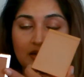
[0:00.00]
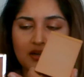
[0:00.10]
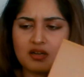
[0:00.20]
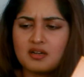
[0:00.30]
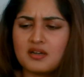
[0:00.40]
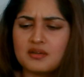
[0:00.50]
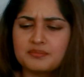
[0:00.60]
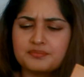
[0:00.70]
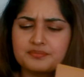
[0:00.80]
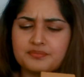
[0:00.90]

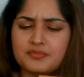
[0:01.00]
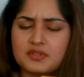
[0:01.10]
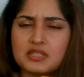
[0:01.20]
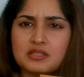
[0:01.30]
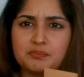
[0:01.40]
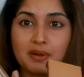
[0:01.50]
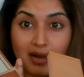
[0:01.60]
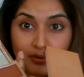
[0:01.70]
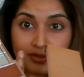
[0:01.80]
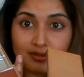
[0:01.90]
um, the
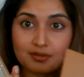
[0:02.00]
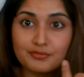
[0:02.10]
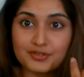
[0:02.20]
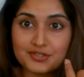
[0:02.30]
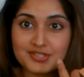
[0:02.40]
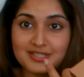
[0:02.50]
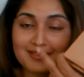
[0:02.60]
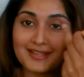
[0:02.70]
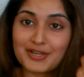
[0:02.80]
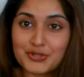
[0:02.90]
powder first
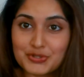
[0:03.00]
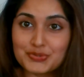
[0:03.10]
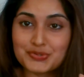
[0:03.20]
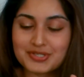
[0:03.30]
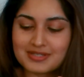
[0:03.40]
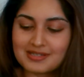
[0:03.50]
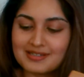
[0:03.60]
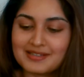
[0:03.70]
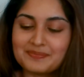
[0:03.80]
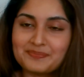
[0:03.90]
and then you use
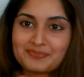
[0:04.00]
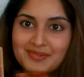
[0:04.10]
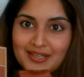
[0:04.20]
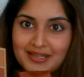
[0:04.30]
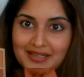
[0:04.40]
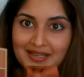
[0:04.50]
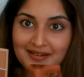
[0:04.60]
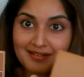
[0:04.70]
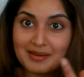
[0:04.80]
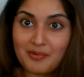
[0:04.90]
the
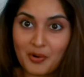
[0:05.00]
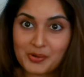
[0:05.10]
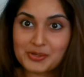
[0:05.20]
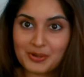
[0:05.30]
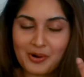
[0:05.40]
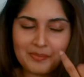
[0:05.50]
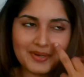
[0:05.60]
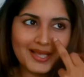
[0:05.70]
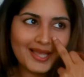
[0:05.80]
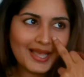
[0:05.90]
cream on top
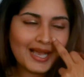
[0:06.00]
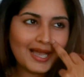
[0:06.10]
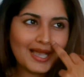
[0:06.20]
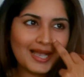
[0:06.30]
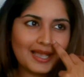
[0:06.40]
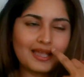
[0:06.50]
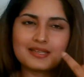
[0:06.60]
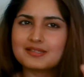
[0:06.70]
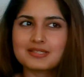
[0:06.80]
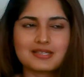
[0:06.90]

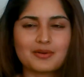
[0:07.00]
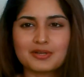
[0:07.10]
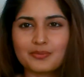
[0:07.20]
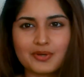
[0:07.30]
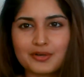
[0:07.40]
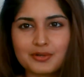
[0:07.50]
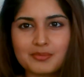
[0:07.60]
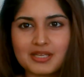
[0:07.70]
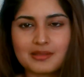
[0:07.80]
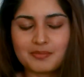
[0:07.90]
it sounded weird to
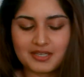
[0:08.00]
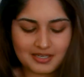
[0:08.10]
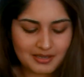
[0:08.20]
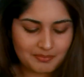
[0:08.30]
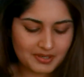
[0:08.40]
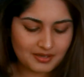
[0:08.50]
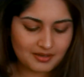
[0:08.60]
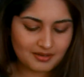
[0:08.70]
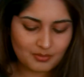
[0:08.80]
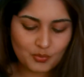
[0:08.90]
me at the beginning but
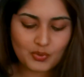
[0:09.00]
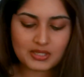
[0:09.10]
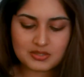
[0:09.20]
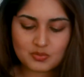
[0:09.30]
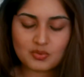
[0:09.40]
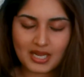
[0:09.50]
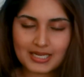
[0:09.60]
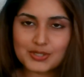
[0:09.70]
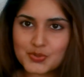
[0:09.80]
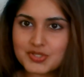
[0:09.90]
when I
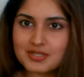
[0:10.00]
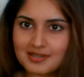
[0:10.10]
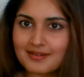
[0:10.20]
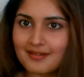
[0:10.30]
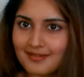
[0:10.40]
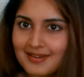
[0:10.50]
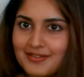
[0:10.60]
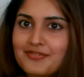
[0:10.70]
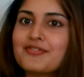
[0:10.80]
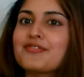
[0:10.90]
used it I really
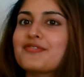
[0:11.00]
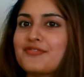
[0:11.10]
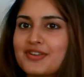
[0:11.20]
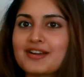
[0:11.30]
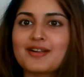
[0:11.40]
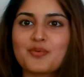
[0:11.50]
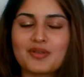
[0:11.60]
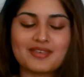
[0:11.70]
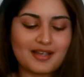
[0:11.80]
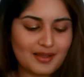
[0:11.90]
figured out what
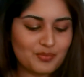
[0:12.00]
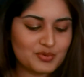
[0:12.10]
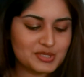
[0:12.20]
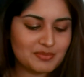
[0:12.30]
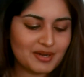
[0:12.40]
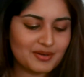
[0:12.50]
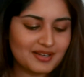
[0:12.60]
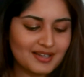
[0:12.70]
the hype was about